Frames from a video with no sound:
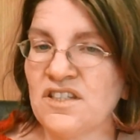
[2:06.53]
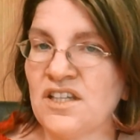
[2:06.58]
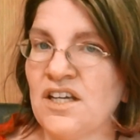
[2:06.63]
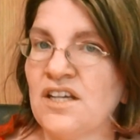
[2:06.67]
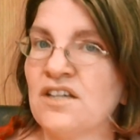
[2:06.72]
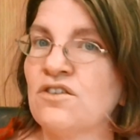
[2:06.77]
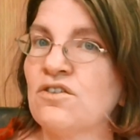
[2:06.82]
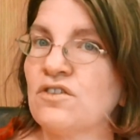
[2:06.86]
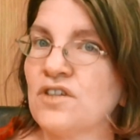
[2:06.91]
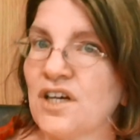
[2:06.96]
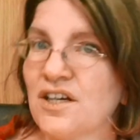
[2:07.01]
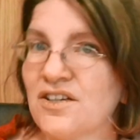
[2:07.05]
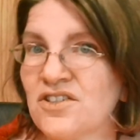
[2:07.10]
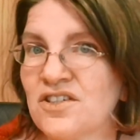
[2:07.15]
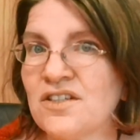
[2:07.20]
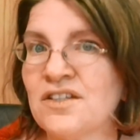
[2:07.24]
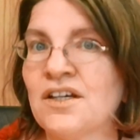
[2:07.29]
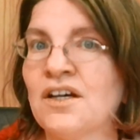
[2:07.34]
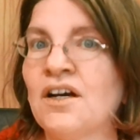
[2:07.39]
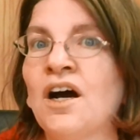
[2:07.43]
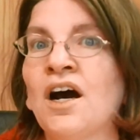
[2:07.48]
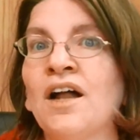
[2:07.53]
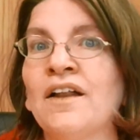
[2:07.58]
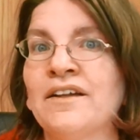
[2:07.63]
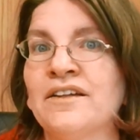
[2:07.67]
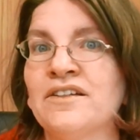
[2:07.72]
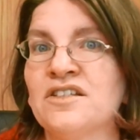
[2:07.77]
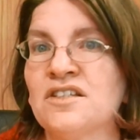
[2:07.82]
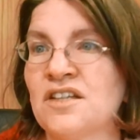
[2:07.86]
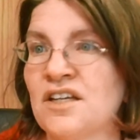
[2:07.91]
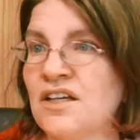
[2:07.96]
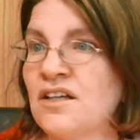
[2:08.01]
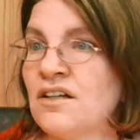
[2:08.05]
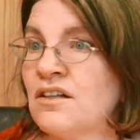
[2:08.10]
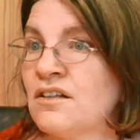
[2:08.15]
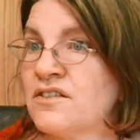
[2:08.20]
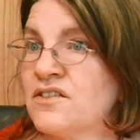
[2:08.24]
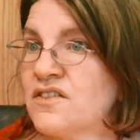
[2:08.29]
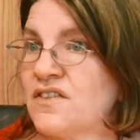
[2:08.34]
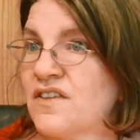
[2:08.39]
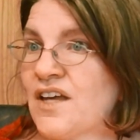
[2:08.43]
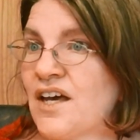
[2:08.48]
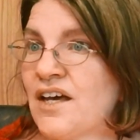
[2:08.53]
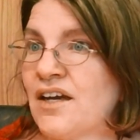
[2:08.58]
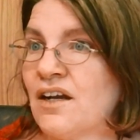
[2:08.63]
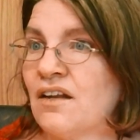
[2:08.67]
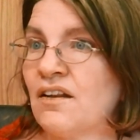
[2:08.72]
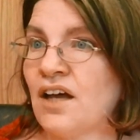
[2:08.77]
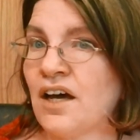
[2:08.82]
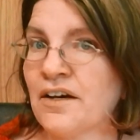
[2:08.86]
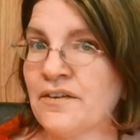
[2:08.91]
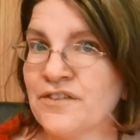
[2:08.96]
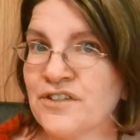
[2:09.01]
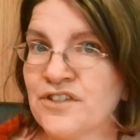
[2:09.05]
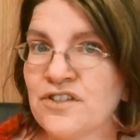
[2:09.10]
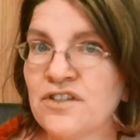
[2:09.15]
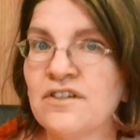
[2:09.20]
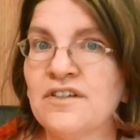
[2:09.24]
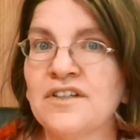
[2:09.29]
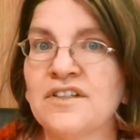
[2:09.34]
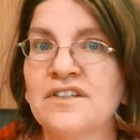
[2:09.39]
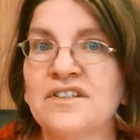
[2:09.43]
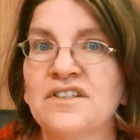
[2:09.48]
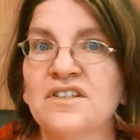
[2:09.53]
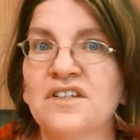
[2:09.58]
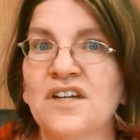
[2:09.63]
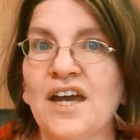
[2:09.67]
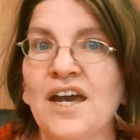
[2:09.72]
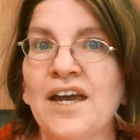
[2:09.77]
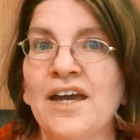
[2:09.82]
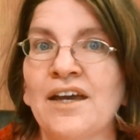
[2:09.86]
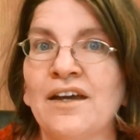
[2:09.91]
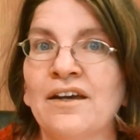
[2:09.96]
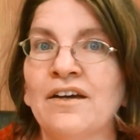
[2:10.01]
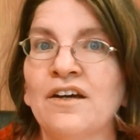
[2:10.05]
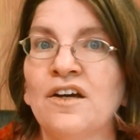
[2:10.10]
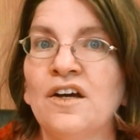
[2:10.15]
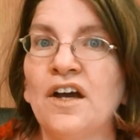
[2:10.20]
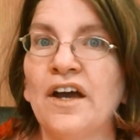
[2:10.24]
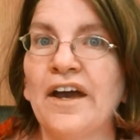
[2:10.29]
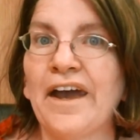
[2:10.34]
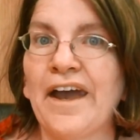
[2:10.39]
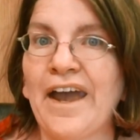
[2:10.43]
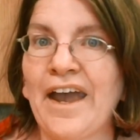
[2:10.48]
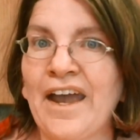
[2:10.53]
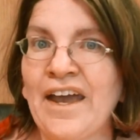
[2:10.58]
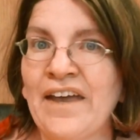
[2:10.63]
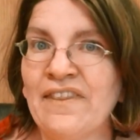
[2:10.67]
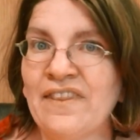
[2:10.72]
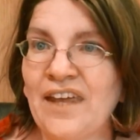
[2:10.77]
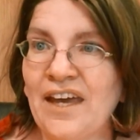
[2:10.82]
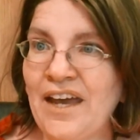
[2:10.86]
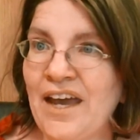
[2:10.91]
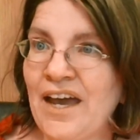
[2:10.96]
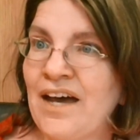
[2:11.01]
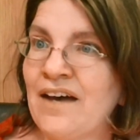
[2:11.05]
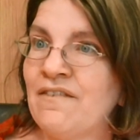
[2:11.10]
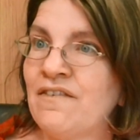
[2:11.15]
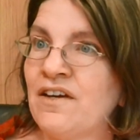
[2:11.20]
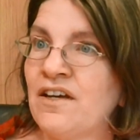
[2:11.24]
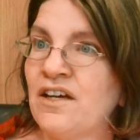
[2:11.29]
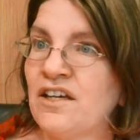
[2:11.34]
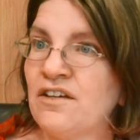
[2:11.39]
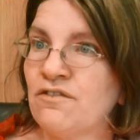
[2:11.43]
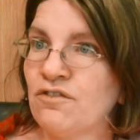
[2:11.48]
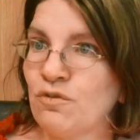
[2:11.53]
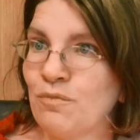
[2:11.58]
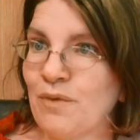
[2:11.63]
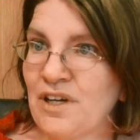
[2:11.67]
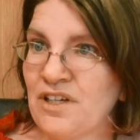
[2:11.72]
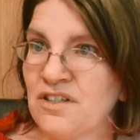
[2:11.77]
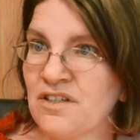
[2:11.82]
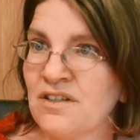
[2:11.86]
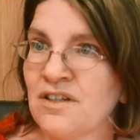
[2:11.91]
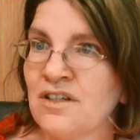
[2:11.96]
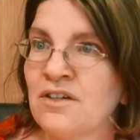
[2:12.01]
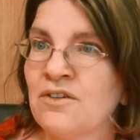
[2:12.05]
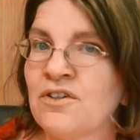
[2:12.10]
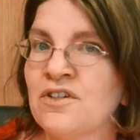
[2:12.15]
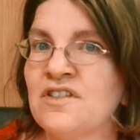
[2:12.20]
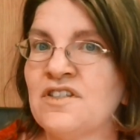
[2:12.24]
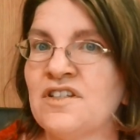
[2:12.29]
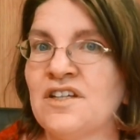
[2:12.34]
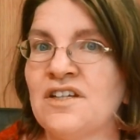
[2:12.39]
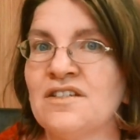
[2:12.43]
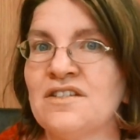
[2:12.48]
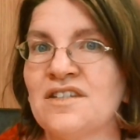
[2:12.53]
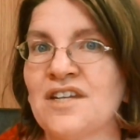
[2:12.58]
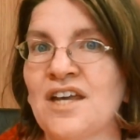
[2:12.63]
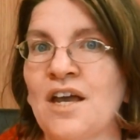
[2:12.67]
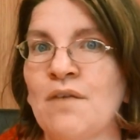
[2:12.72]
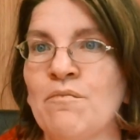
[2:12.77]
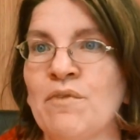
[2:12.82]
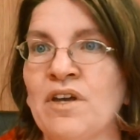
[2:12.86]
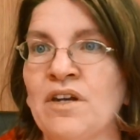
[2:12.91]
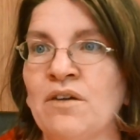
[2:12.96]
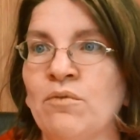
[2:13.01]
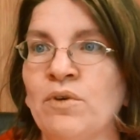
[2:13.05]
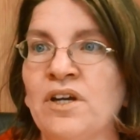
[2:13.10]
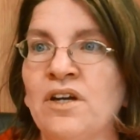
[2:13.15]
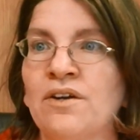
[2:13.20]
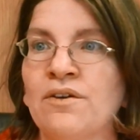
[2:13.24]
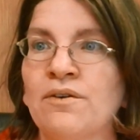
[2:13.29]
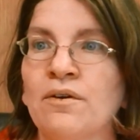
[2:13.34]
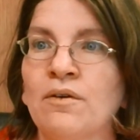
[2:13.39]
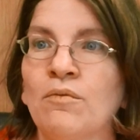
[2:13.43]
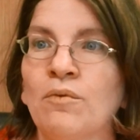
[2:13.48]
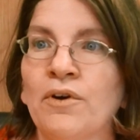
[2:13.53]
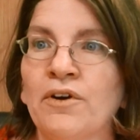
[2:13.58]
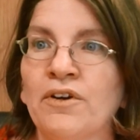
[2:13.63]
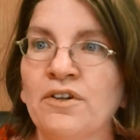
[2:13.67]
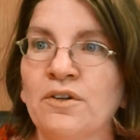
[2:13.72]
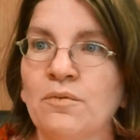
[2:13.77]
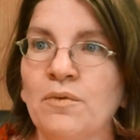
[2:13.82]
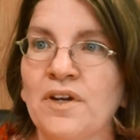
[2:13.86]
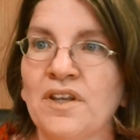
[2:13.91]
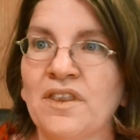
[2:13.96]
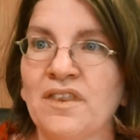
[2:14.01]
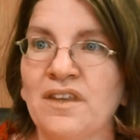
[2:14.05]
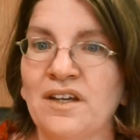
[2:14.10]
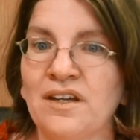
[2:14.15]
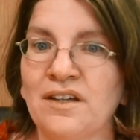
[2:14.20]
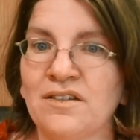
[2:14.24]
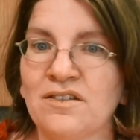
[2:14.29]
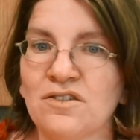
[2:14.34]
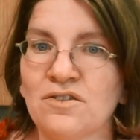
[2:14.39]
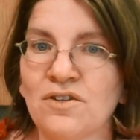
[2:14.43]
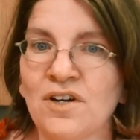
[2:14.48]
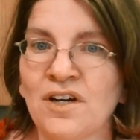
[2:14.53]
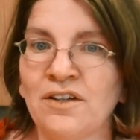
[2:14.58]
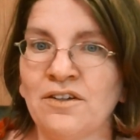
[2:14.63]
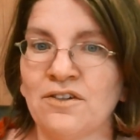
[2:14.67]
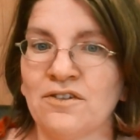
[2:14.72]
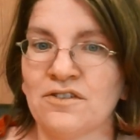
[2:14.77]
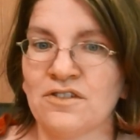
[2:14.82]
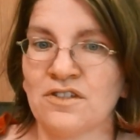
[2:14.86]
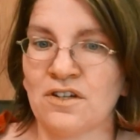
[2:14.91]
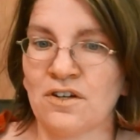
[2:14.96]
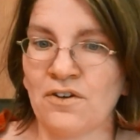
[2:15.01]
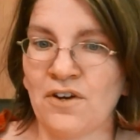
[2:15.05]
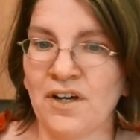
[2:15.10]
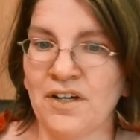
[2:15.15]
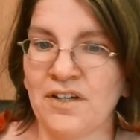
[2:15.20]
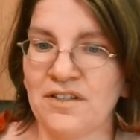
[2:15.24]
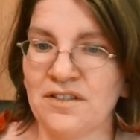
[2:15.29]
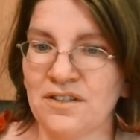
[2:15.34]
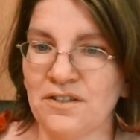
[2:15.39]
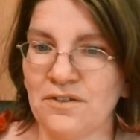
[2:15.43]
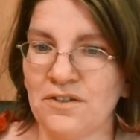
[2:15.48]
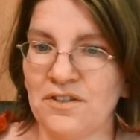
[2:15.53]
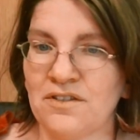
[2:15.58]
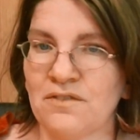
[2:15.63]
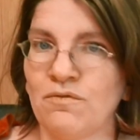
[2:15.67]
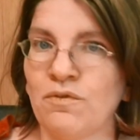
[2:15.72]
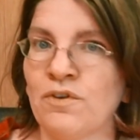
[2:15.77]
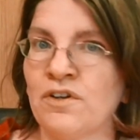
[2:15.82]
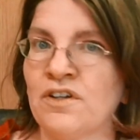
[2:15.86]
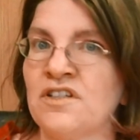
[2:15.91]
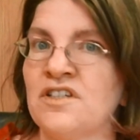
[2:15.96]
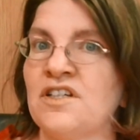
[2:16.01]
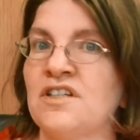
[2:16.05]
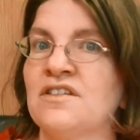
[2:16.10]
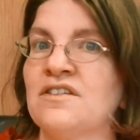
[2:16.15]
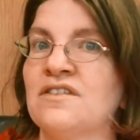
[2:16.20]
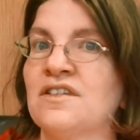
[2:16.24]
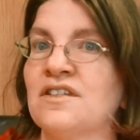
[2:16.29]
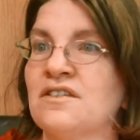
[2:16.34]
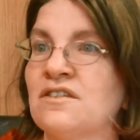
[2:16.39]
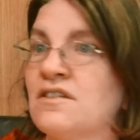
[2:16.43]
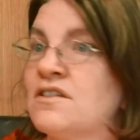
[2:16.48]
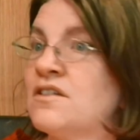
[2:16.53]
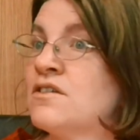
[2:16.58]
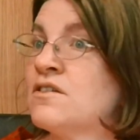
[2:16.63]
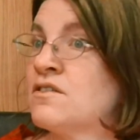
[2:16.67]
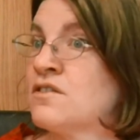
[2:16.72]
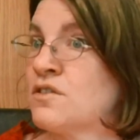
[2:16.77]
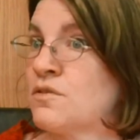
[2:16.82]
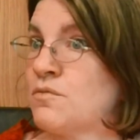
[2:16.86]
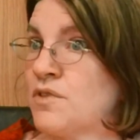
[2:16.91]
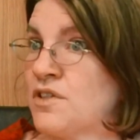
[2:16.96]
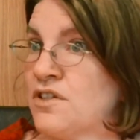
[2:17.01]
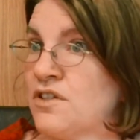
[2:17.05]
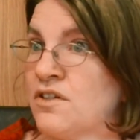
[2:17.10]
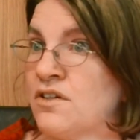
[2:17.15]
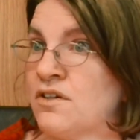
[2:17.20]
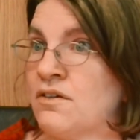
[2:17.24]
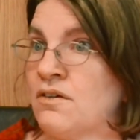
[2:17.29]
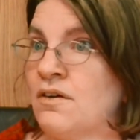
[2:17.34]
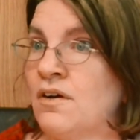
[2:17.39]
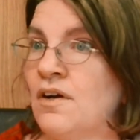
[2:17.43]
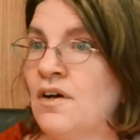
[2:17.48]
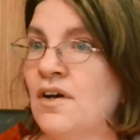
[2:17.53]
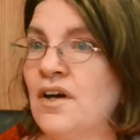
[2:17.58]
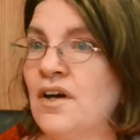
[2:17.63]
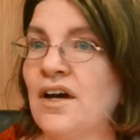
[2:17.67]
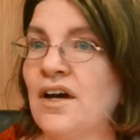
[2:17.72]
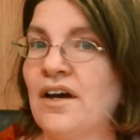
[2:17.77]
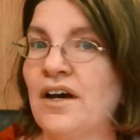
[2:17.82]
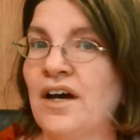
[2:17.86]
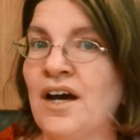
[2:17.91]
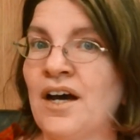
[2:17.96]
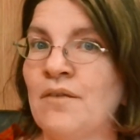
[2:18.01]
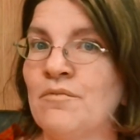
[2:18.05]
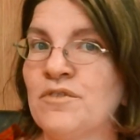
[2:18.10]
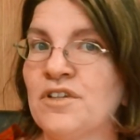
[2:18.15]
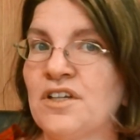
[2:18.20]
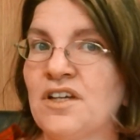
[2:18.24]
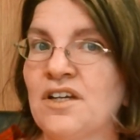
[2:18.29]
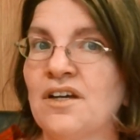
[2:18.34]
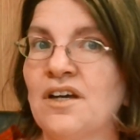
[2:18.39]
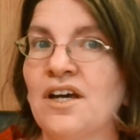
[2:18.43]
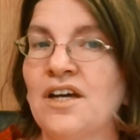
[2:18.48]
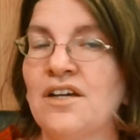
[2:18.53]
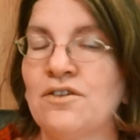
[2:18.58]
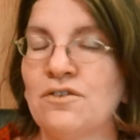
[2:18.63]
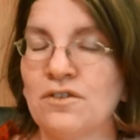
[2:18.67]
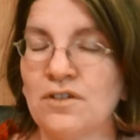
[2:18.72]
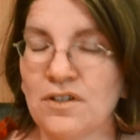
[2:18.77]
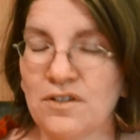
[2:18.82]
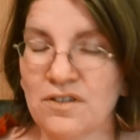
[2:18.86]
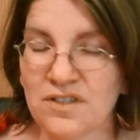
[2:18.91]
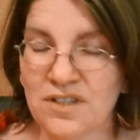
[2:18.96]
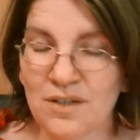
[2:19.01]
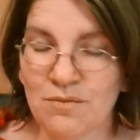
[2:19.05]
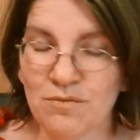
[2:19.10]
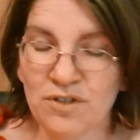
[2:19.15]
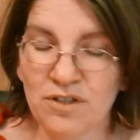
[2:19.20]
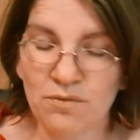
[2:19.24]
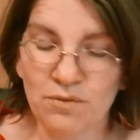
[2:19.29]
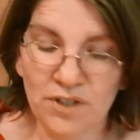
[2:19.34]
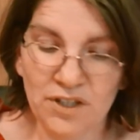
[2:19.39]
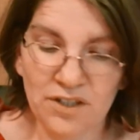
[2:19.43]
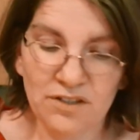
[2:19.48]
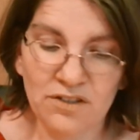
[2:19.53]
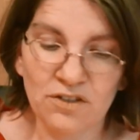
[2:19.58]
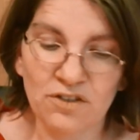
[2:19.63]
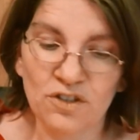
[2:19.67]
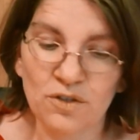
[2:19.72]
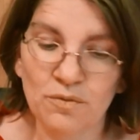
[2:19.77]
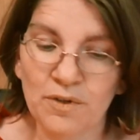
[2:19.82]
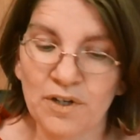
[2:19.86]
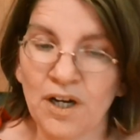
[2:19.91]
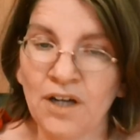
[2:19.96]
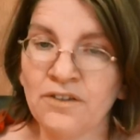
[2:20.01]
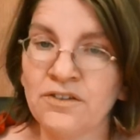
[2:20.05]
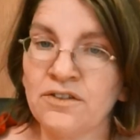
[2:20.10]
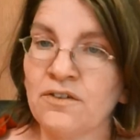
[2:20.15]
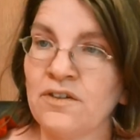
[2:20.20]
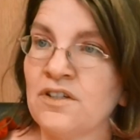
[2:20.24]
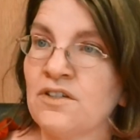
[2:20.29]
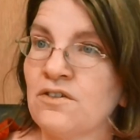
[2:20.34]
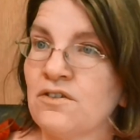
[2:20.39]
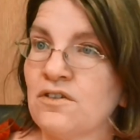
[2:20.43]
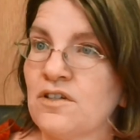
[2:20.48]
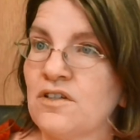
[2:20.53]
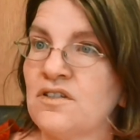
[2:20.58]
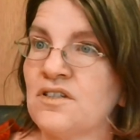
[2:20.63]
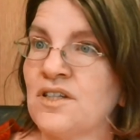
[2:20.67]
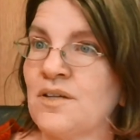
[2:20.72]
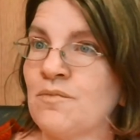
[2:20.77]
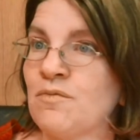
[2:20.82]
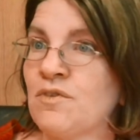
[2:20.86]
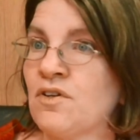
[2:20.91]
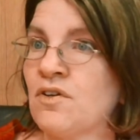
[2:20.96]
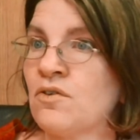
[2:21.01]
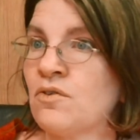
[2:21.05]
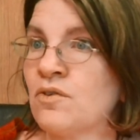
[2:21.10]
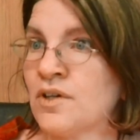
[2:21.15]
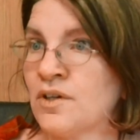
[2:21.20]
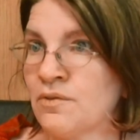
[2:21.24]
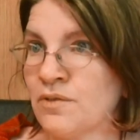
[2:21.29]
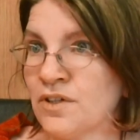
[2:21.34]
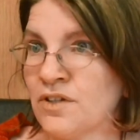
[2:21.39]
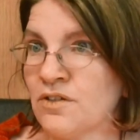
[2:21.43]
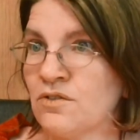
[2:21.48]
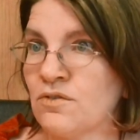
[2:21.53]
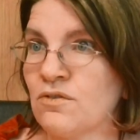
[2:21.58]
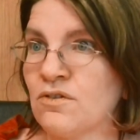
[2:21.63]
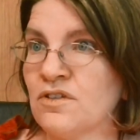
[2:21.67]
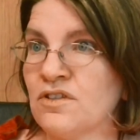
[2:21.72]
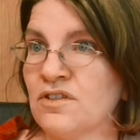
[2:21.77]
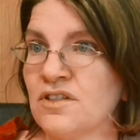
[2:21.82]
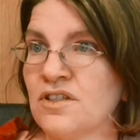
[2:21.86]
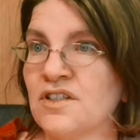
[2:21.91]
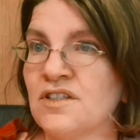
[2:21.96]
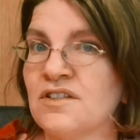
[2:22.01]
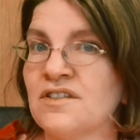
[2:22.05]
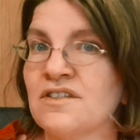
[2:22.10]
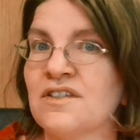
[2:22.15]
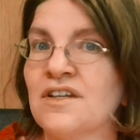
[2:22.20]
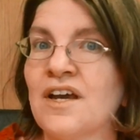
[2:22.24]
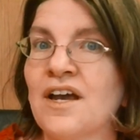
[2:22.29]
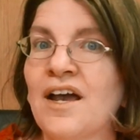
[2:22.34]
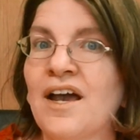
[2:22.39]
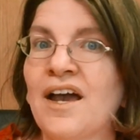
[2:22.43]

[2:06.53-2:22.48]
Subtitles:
introduction to college skills that a lot of students take, and they have an information literacy assignment, and we worked with the instructors to create a series of worksheets that students would do to introduce them to research, but also introduce them to career resources.